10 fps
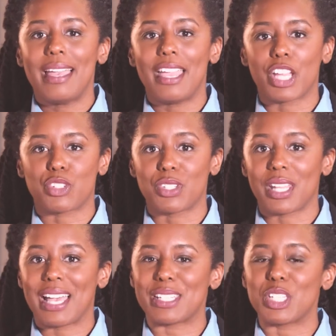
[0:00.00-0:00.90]

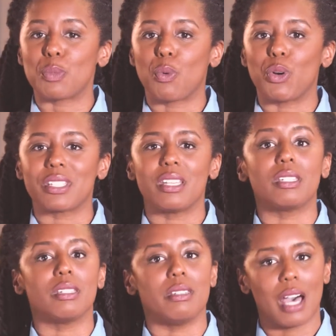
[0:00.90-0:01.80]
exercise and sports is
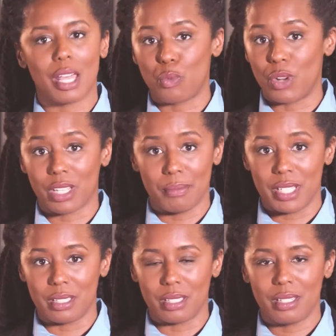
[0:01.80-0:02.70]
not
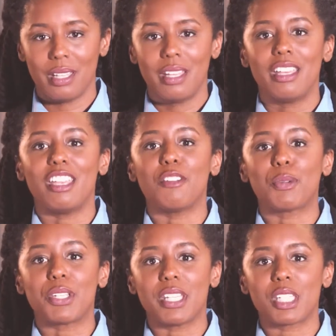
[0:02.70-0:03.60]
recommended. If
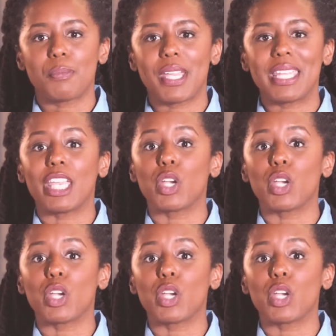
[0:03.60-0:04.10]
participating in